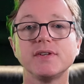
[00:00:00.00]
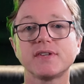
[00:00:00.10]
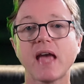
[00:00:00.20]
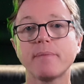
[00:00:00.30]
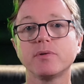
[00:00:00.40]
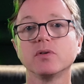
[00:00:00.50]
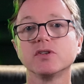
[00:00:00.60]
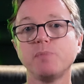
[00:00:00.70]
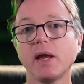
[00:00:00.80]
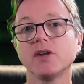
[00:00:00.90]
is capital
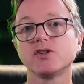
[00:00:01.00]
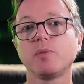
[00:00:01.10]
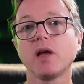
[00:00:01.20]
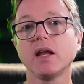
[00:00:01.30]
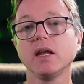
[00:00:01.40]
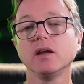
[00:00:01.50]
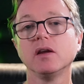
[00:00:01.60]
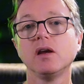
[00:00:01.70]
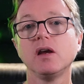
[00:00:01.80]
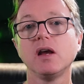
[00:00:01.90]
expenditure planning.
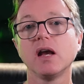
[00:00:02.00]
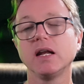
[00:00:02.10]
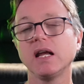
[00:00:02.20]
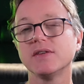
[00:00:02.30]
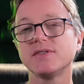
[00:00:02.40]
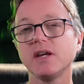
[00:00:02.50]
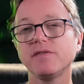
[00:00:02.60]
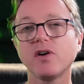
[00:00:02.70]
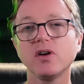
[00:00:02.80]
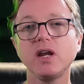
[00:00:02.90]
And again, the CFO